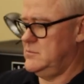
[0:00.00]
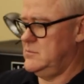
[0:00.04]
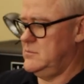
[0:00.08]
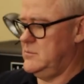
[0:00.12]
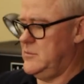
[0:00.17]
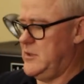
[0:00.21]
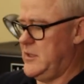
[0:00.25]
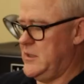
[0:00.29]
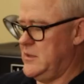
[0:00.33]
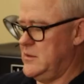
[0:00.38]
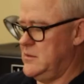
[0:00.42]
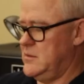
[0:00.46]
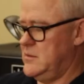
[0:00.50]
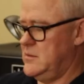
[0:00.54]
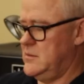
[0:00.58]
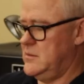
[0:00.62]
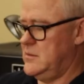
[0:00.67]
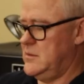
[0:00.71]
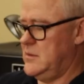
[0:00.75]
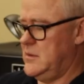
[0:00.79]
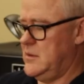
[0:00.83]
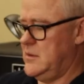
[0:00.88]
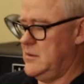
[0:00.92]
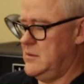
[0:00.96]
Wait,
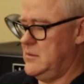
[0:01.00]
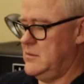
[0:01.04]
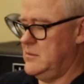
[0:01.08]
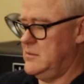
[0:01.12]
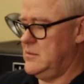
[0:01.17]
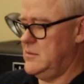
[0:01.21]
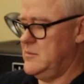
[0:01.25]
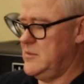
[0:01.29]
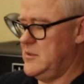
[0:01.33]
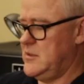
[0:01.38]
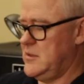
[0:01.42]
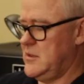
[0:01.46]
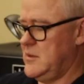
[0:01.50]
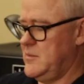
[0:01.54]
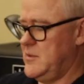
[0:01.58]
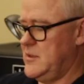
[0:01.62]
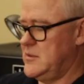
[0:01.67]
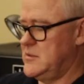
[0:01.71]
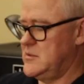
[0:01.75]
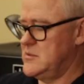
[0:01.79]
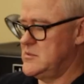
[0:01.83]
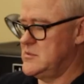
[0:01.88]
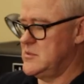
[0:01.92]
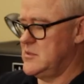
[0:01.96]
no, let me think
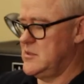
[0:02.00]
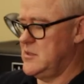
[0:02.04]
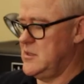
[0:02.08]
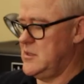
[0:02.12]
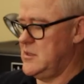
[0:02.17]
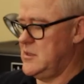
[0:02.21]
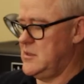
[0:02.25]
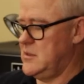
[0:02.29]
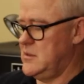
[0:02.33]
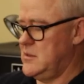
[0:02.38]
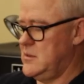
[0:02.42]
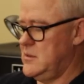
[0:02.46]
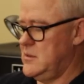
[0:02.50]
about this again.